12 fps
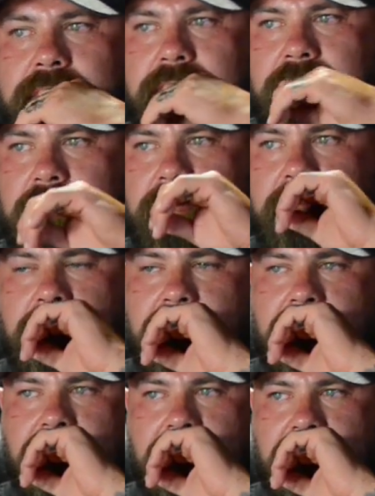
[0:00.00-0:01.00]

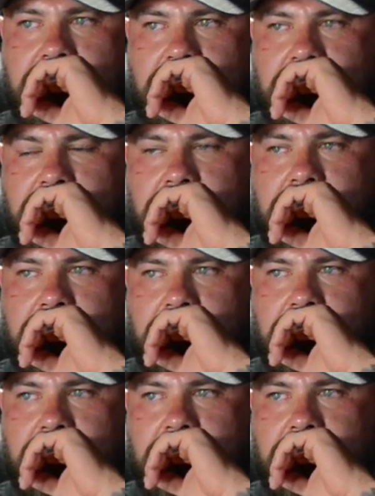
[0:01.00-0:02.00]

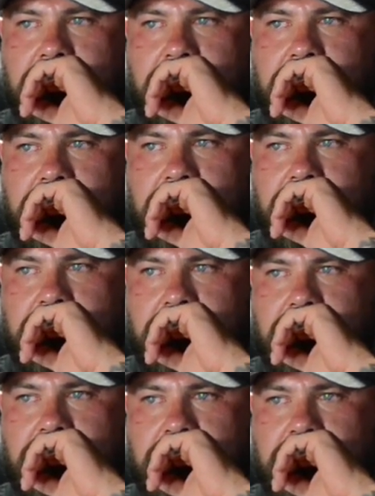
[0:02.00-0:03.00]

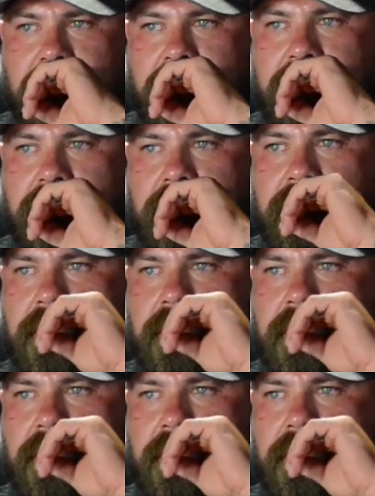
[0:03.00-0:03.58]
This person isn't speaking.